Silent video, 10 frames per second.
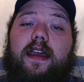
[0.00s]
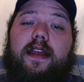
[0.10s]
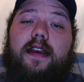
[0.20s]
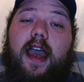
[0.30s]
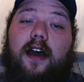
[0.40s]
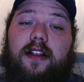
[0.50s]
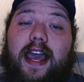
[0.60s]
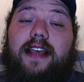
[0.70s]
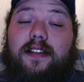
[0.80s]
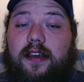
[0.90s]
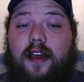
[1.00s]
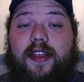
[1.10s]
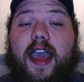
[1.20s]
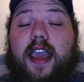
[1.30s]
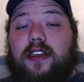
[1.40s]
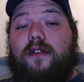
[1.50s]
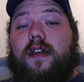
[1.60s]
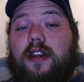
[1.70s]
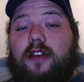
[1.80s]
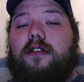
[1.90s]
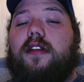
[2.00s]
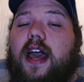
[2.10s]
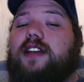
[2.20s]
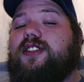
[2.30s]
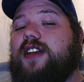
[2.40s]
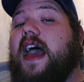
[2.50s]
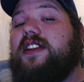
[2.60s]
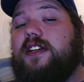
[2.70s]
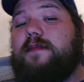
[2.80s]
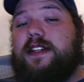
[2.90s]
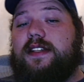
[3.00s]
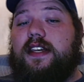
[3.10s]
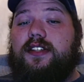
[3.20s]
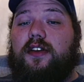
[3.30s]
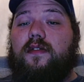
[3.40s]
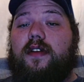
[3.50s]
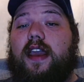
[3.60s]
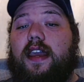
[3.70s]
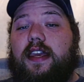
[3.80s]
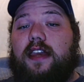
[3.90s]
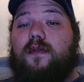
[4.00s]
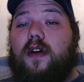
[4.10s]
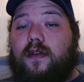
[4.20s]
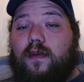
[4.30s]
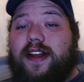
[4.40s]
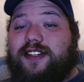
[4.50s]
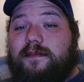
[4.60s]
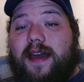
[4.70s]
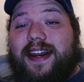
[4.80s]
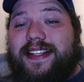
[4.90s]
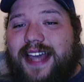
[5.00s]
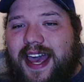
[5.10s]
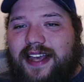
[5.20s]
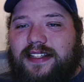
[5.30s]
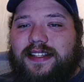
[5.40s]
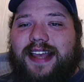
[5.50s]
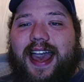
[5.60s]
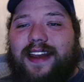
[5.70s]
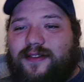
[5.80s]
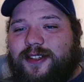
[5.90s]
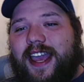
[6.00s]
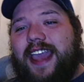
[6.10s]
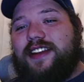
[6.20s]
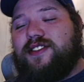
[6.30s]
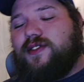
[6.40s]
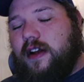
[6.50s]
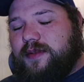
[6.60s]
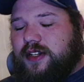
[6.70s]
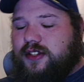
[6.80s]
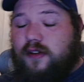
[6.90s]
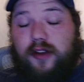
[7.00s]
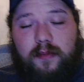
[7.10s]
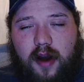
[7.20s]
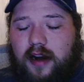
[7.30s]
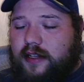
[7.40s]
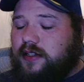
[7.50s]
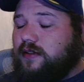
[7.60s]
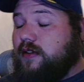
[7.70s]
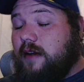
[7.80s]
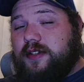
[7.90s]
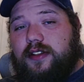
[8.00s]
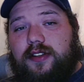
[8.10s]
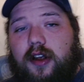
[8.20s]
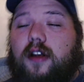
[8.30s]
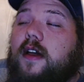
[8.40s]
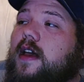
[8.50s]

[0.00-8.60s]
Now, lastly on that, you can utilize ChatGPT to create keyword-rich meta tags, titles, and descriptions, so your product descriptions, your